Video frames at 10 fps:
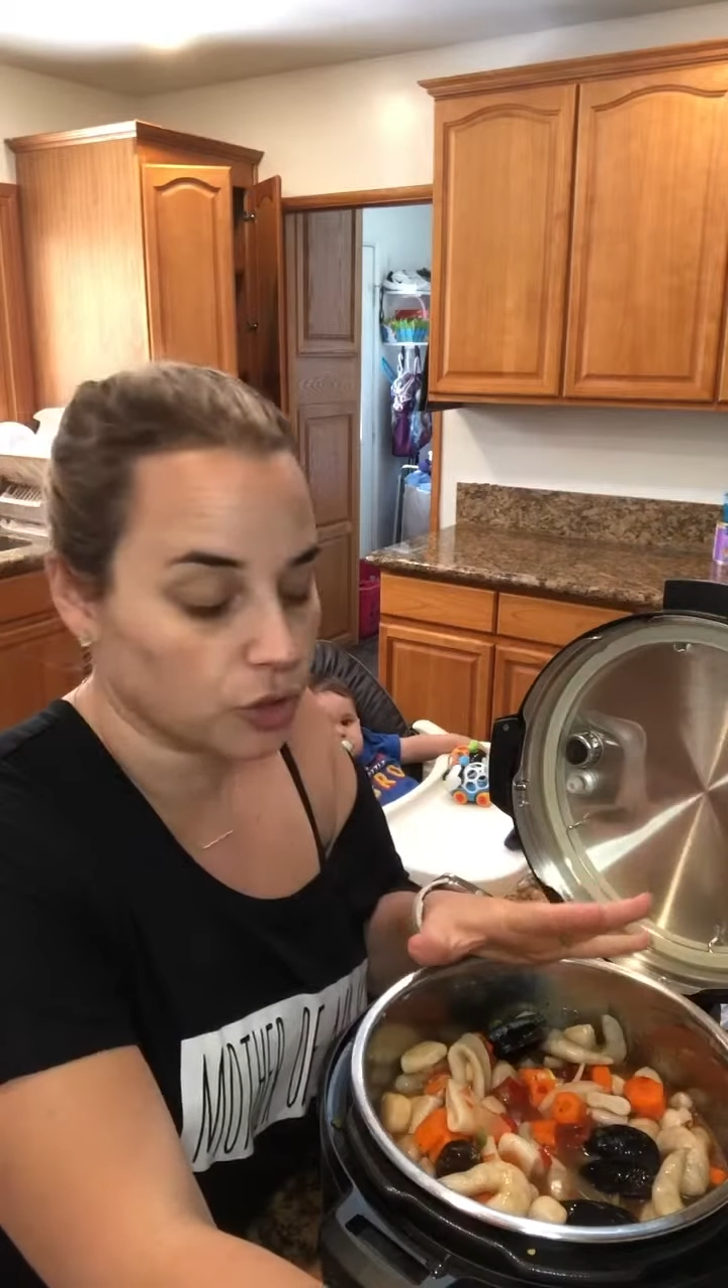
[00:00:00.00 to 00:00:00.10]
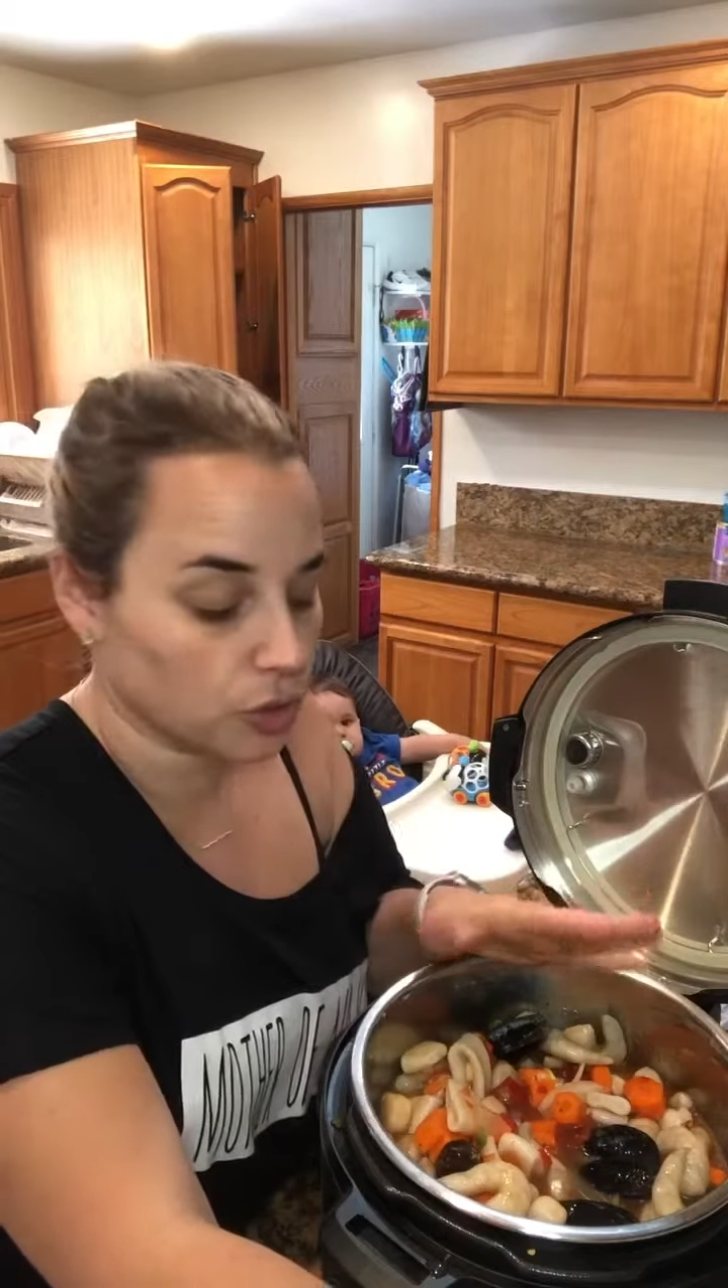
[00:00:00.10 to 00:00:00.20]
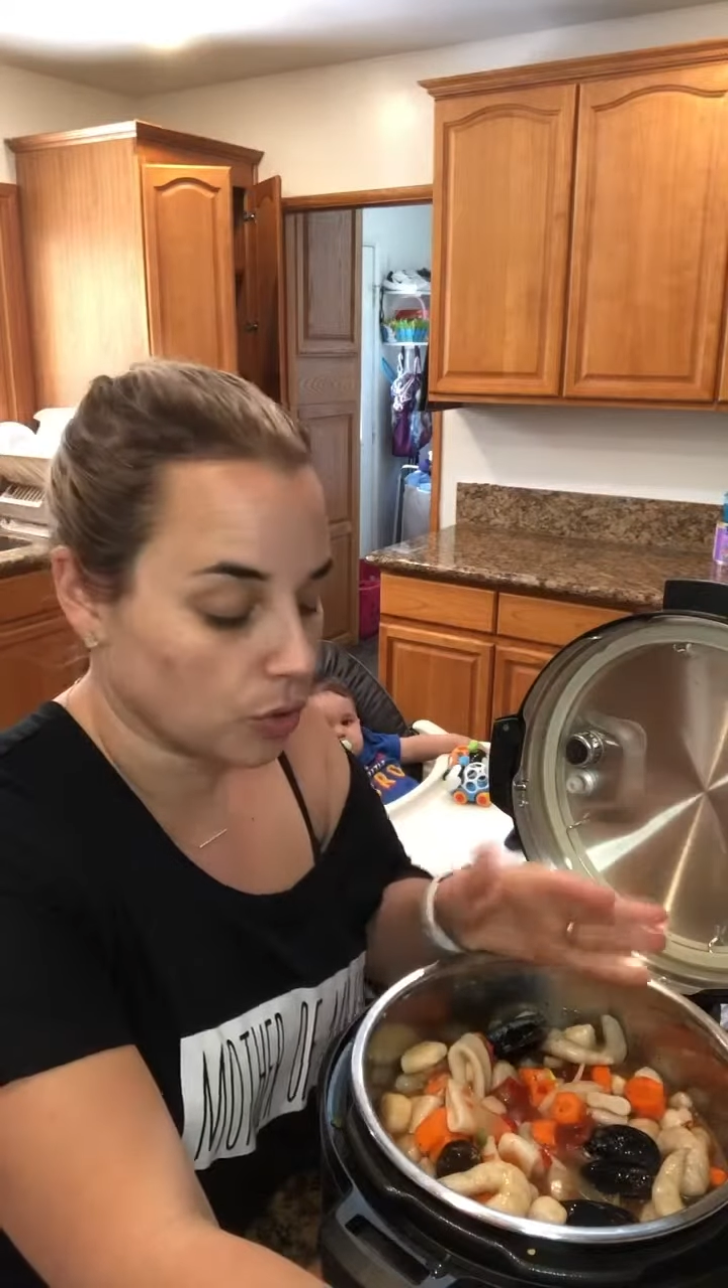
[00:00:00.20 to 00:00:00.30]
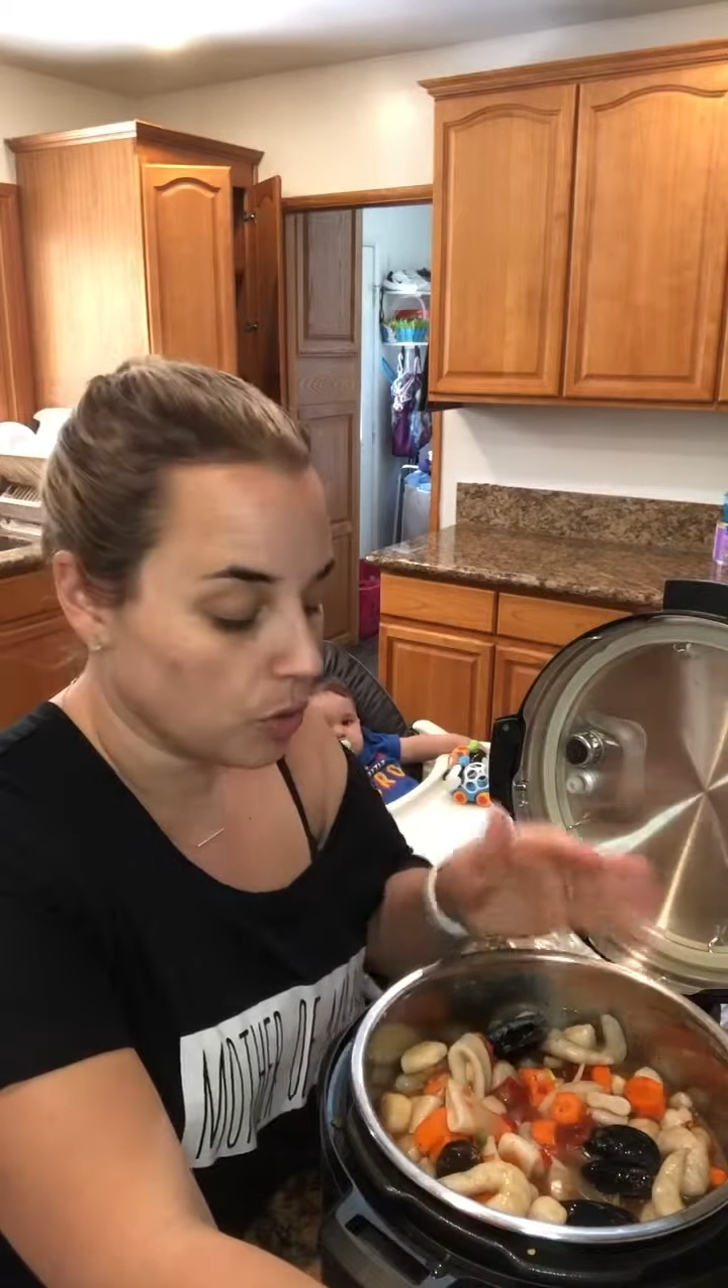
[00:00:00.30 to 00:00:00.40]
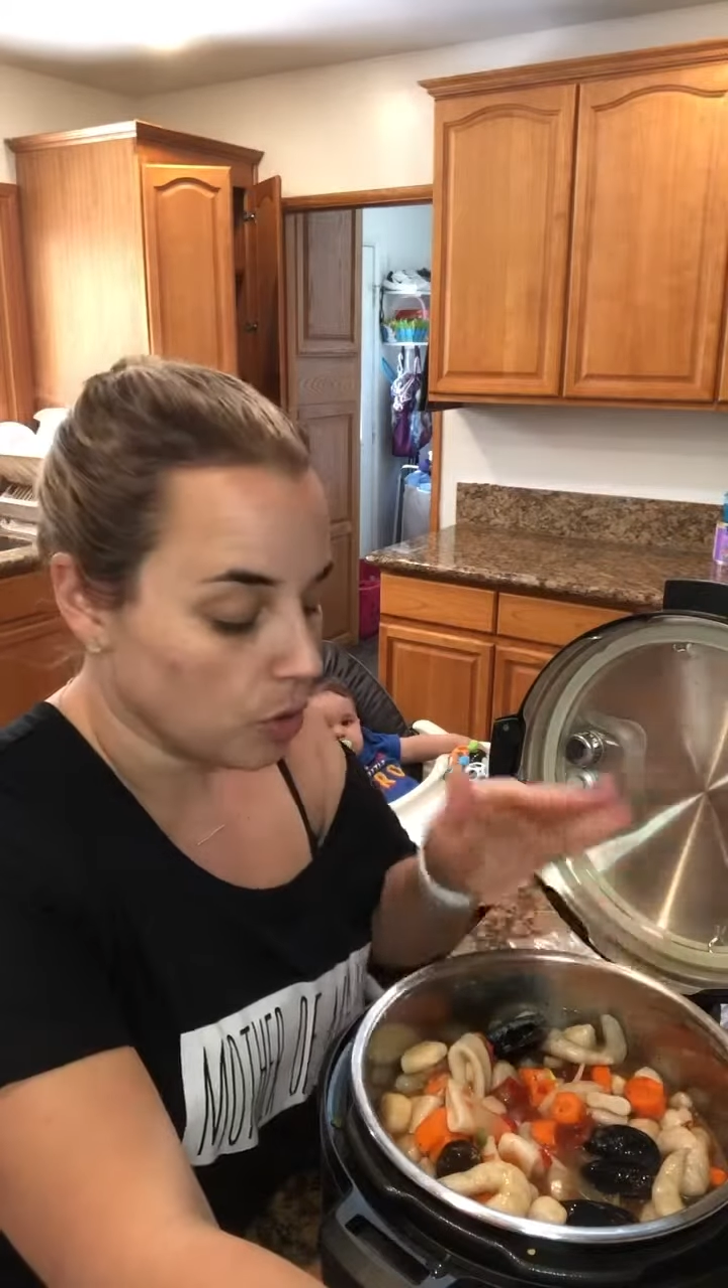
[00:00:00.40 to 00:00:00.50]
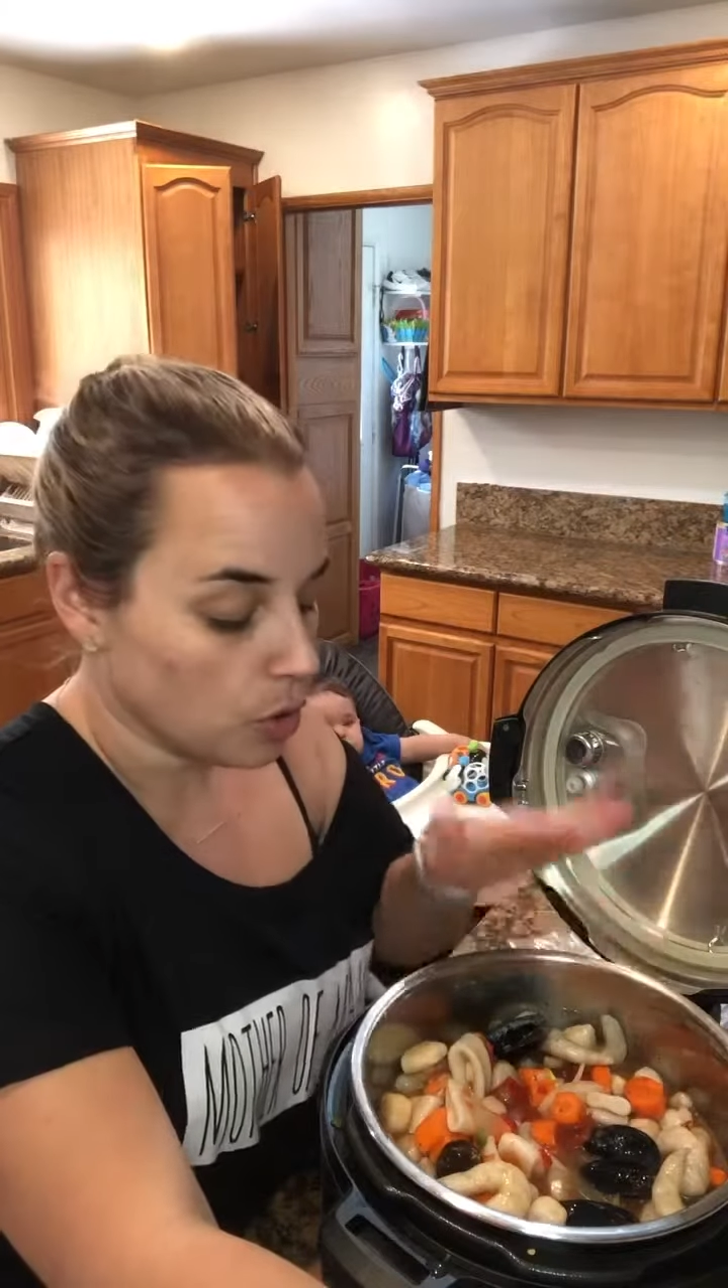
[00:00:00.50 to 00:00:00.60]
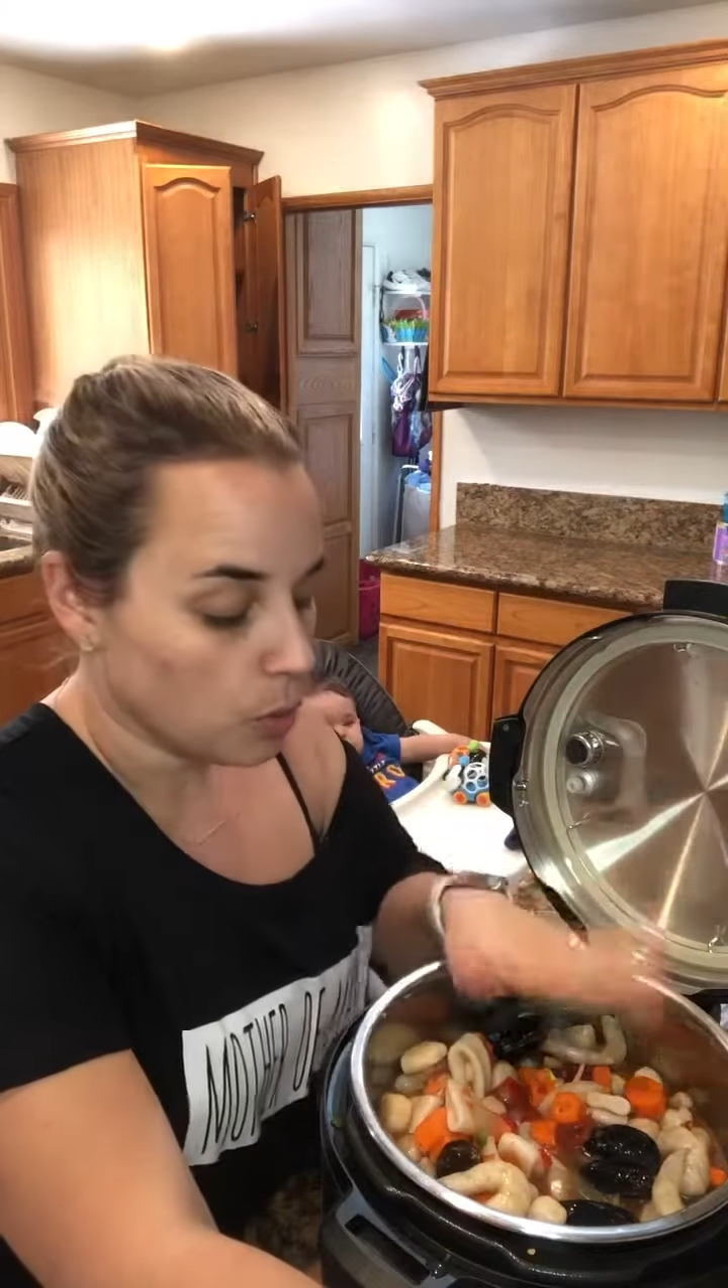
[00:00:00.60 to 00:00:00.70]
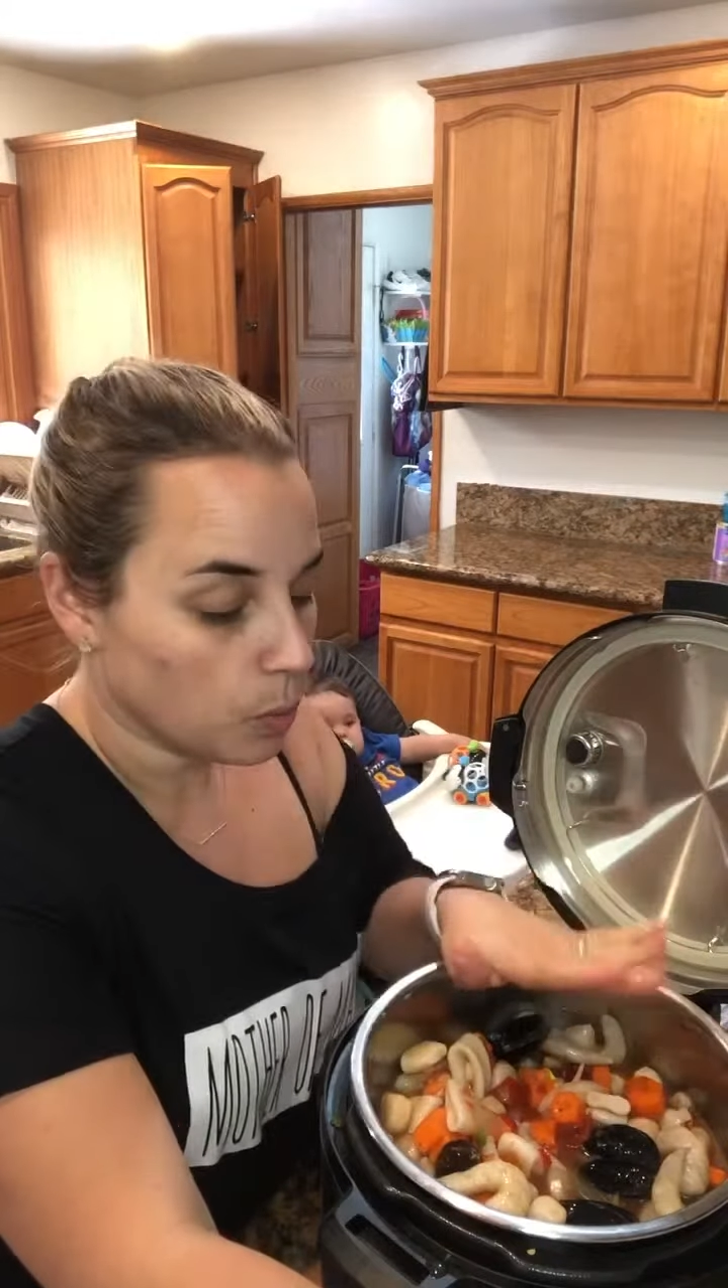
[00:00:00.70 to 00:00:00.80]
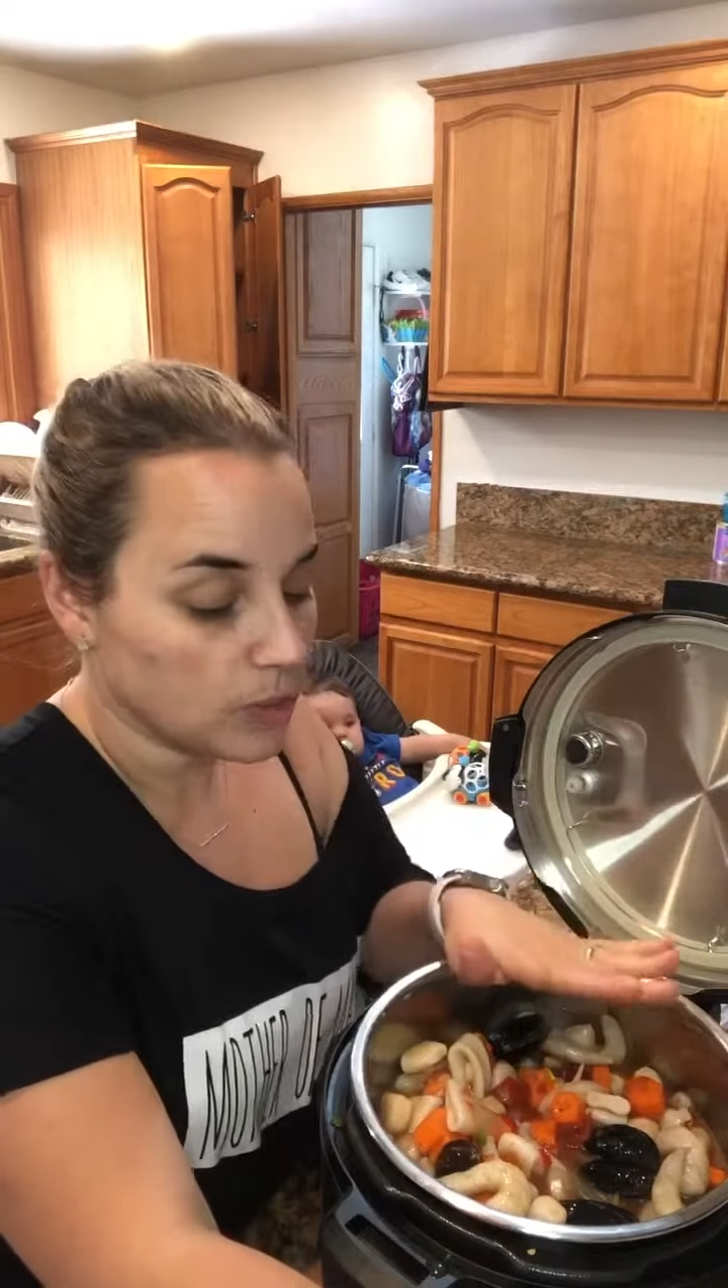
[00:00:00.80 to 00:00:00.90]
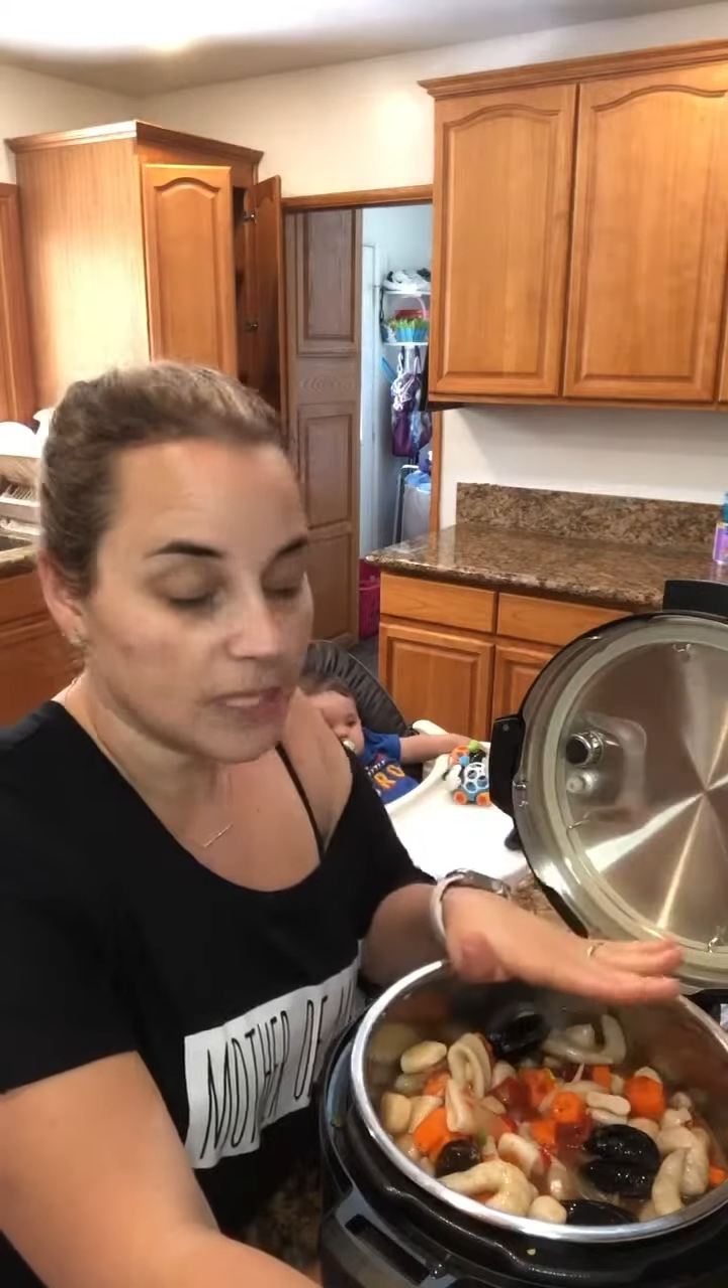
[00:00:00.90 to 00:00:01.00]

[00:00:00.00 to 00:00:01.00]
So once